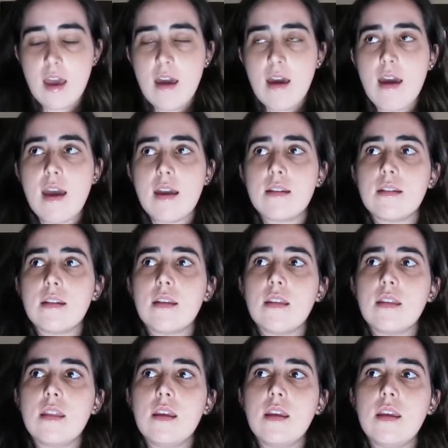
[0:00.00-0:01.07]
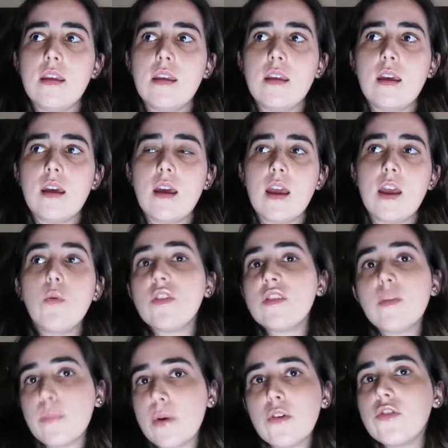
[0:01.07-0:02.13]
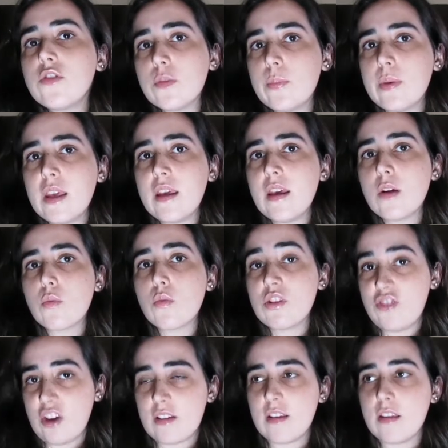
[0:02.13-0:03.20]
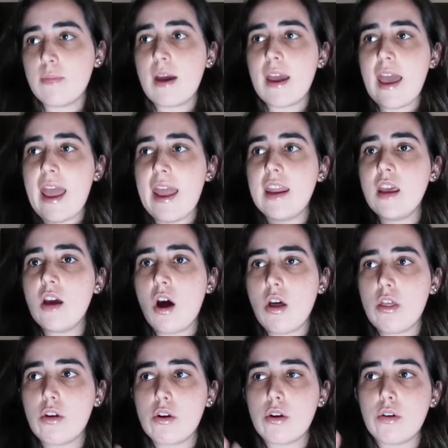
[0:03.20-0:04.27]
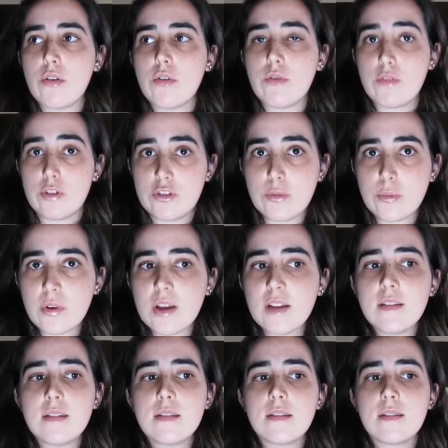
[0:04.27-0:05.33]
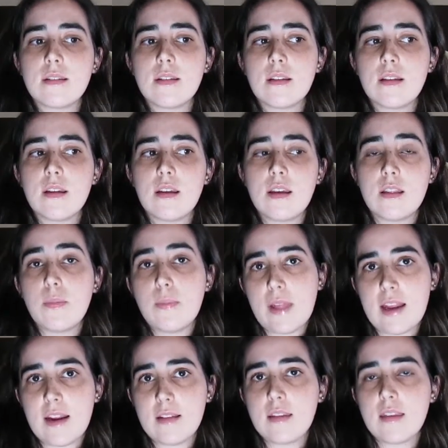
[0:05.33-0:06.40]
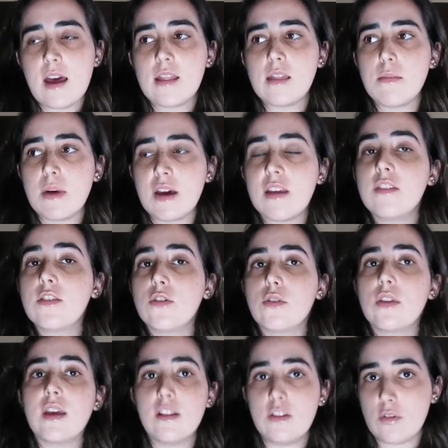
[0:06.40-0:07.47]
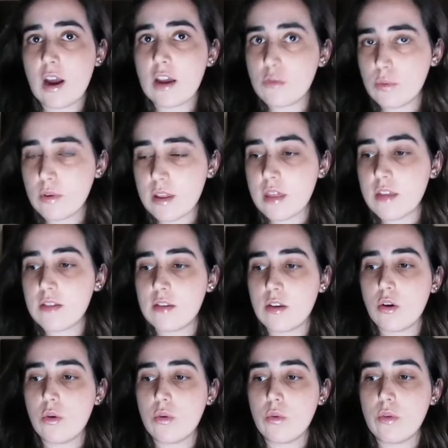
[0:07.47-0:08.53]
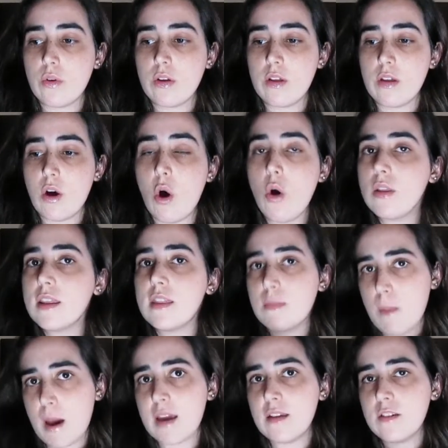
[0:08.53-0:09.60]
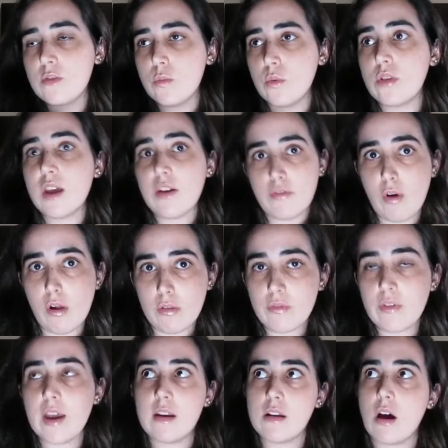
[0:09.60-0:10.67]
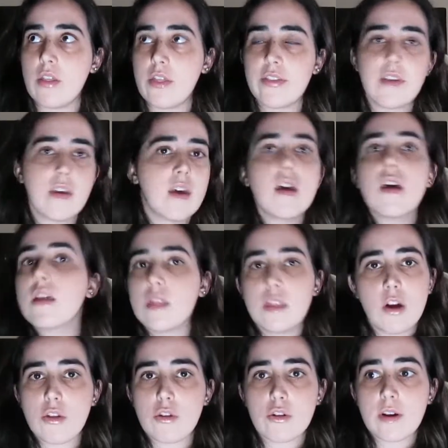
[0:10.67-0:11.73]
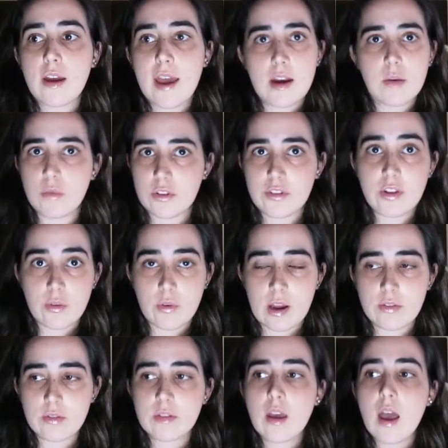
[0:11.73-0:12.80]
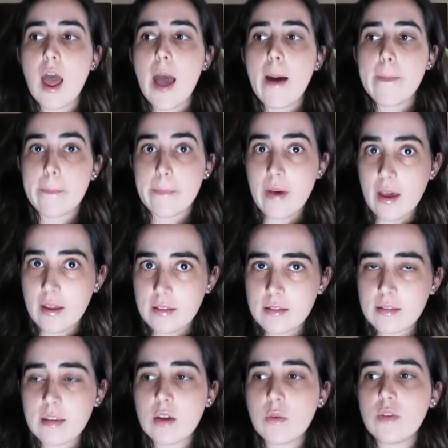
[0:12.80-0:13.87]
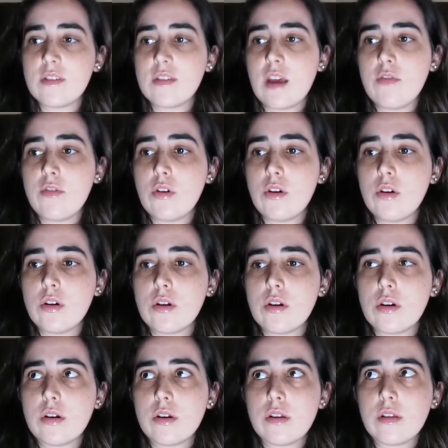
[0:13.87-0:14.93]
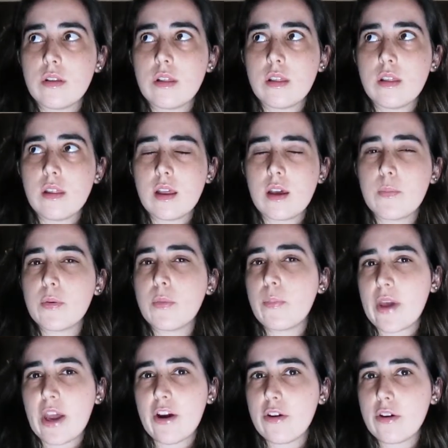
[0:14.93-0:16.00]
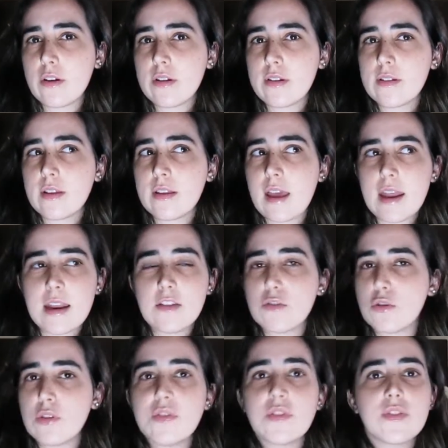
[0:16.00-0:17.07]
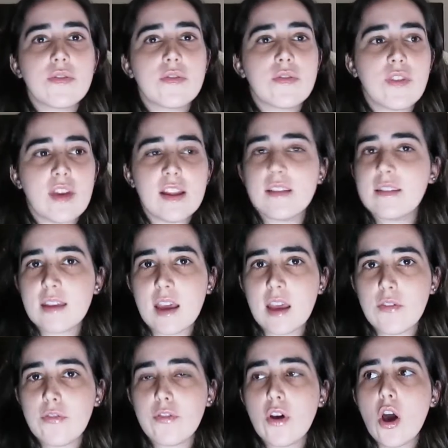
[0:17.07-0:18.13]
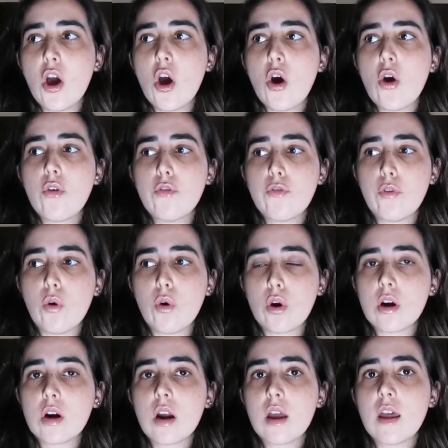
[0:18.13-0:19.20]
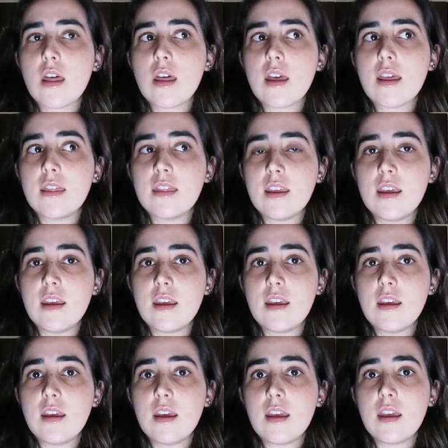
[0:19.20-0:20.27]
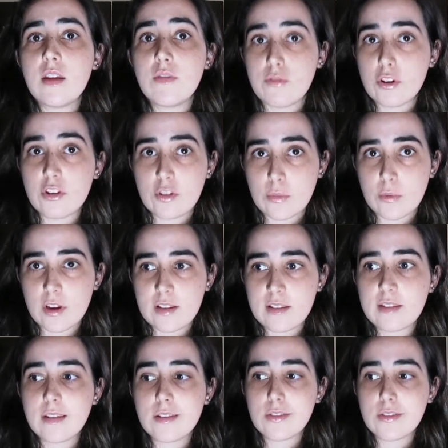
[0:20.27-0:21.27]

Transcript: And it was supposed to be rejected by any other vertebrates in the planet that the monkeys could interact with, so only the monkeys would evolve and not the other animals around. But it was never prepared any sort of failsafe for the invertebrates.